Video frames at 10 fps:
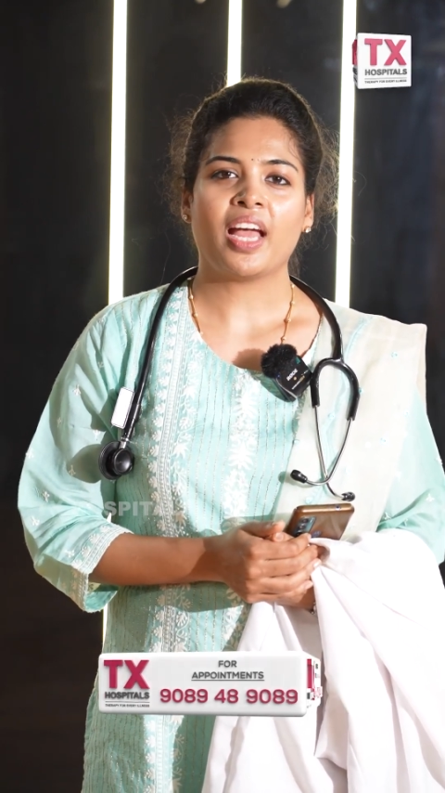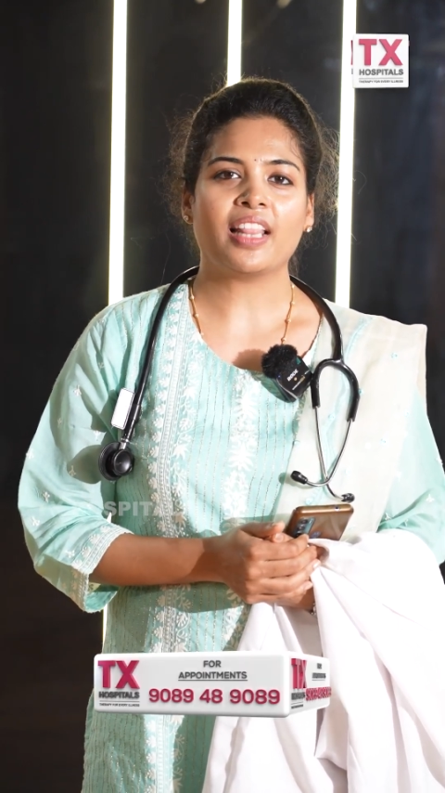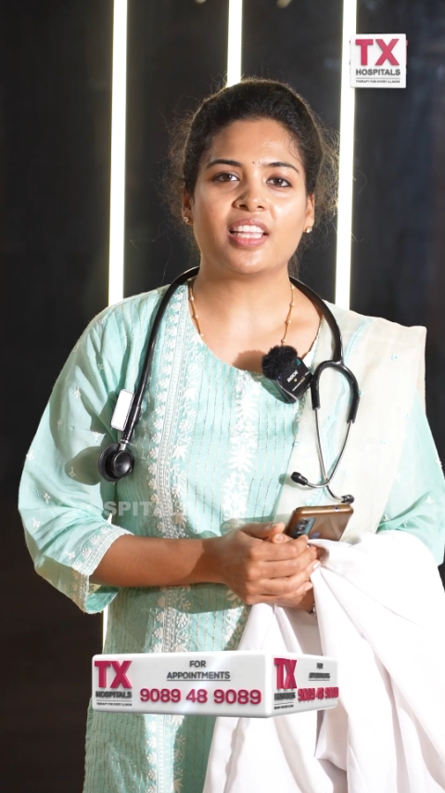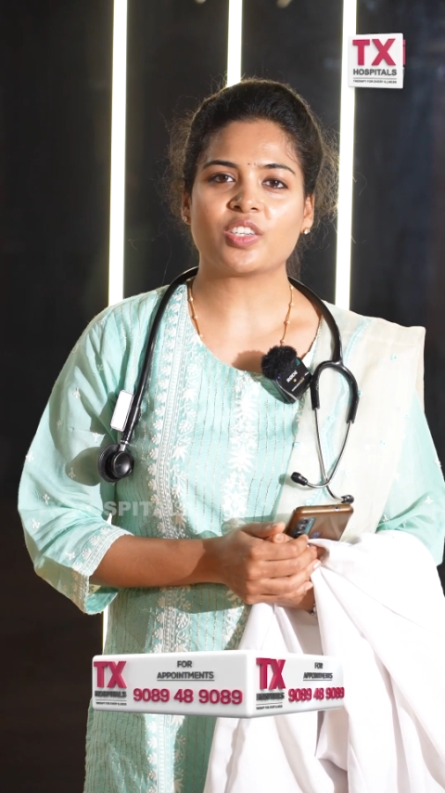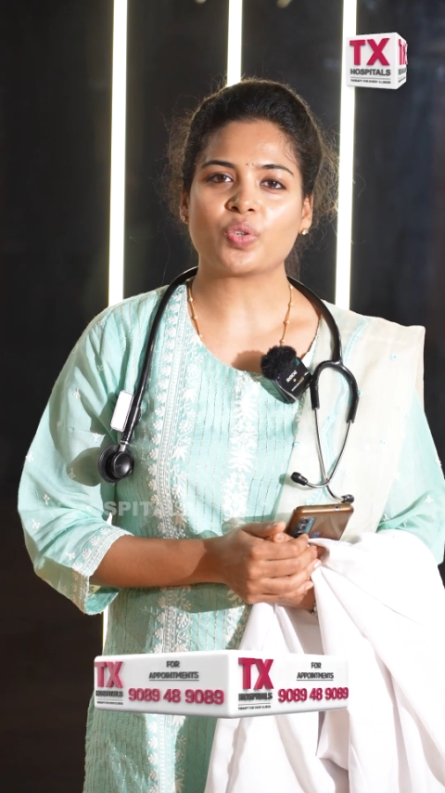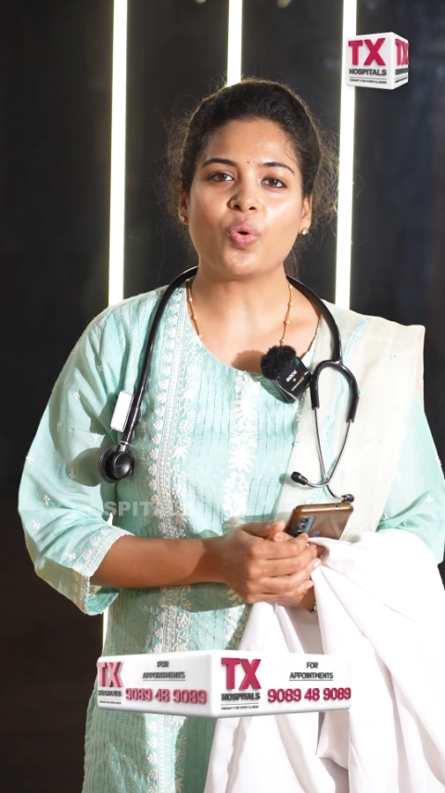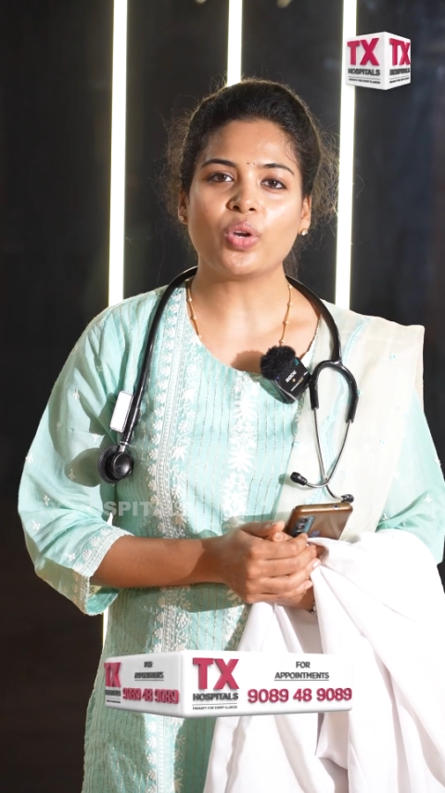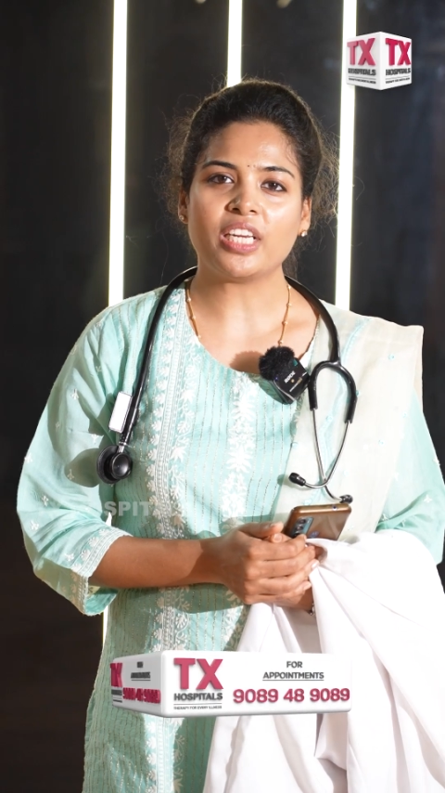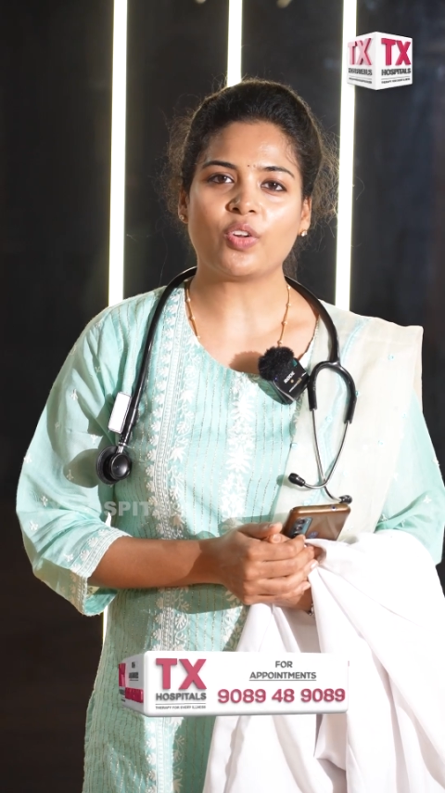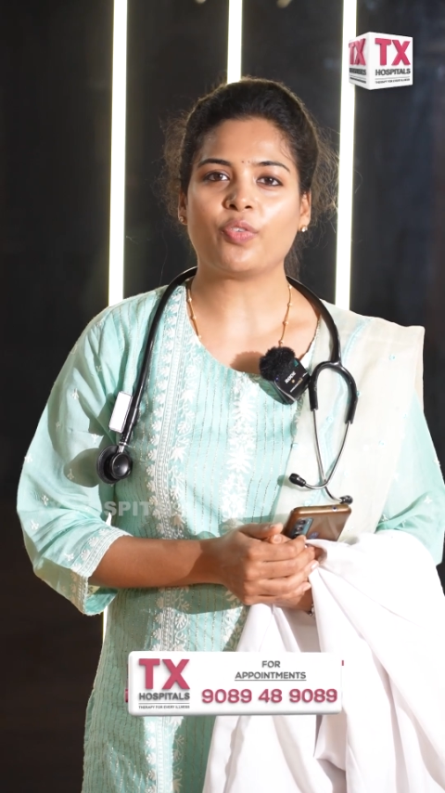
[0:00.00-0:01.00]
and there's
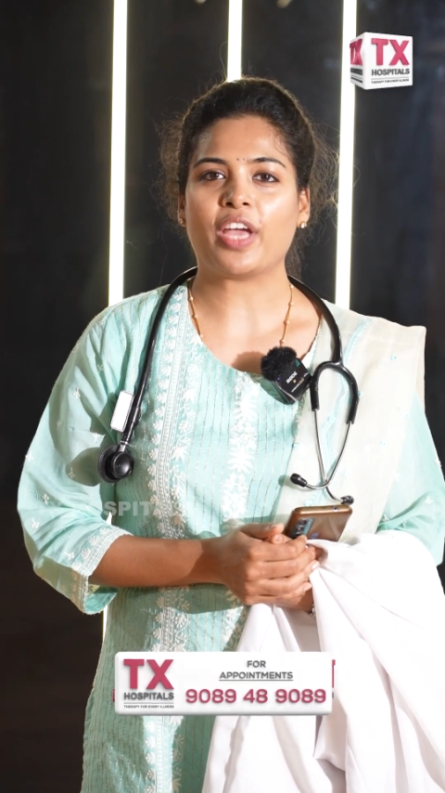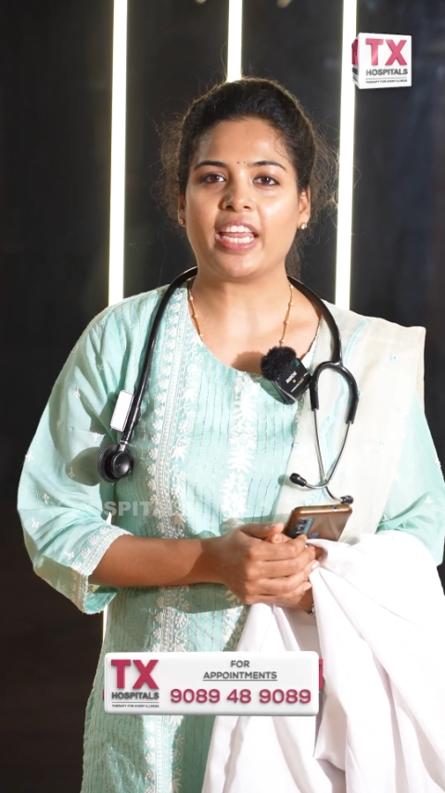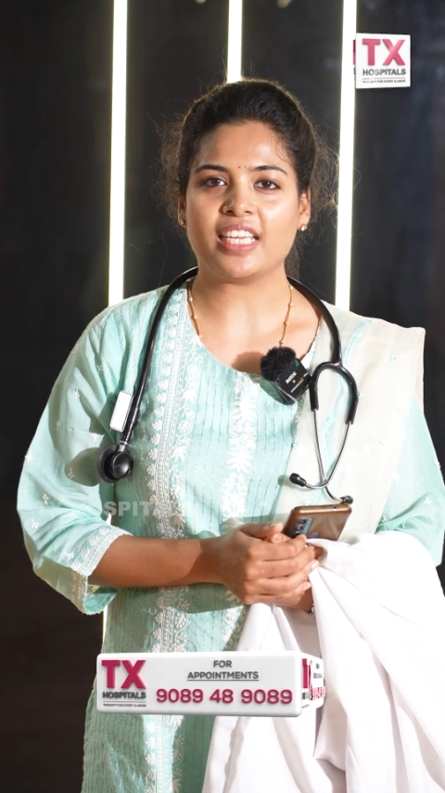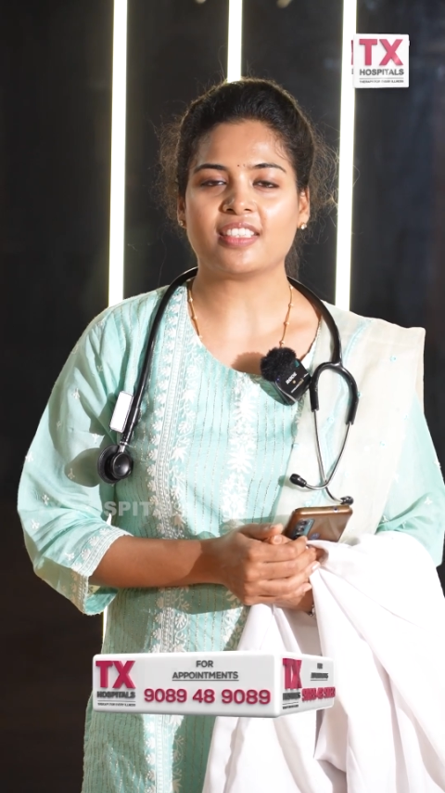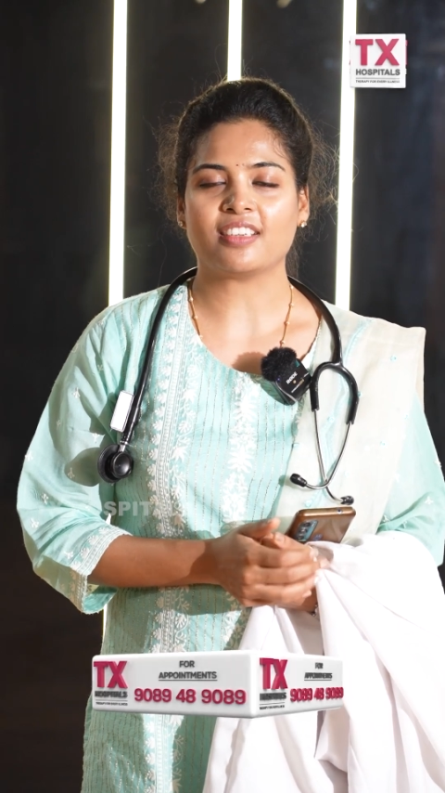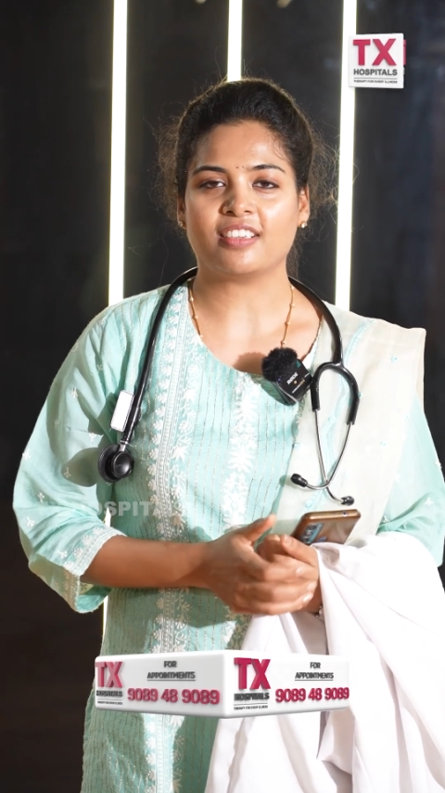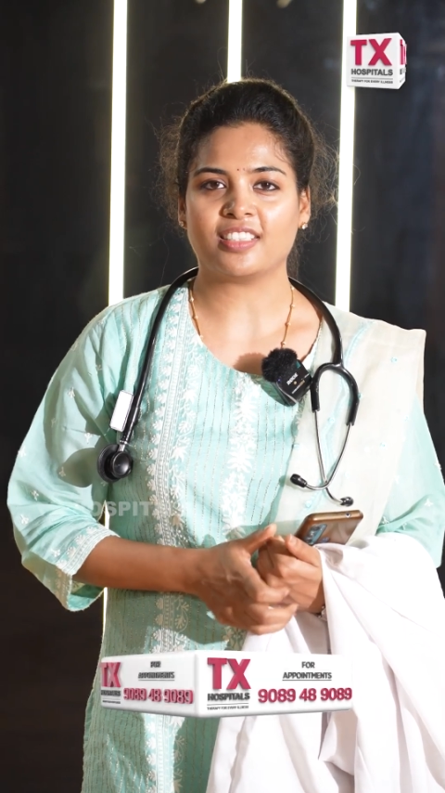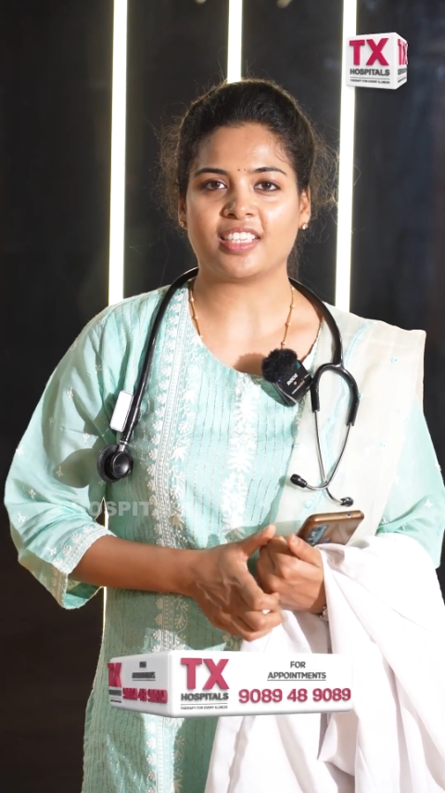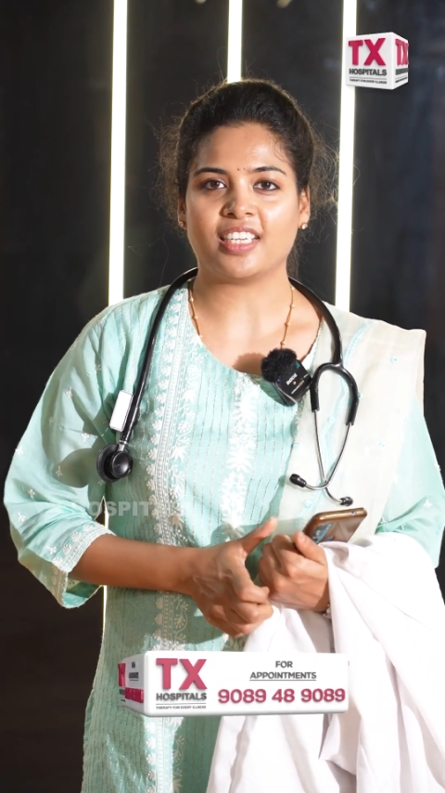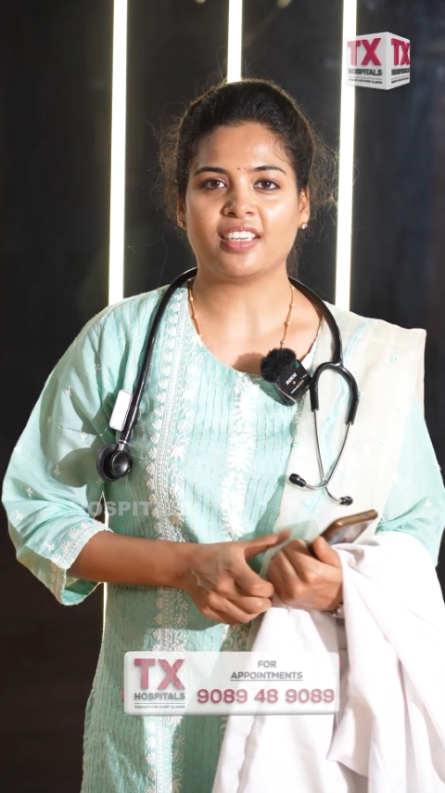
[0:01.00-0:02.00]
no need of any
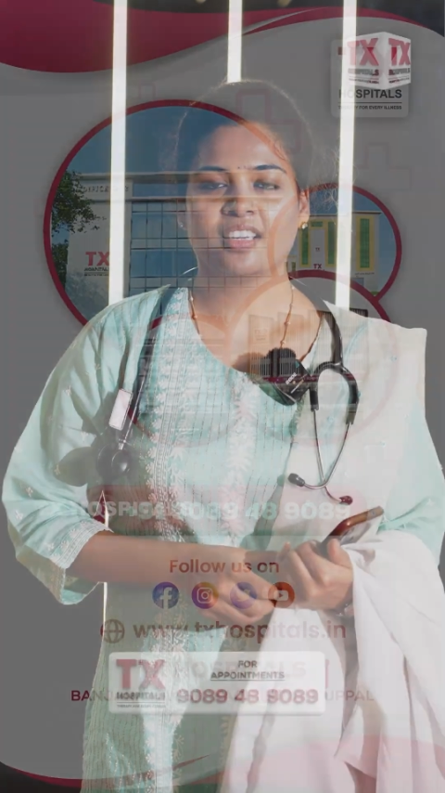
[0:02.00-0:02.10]
surgery.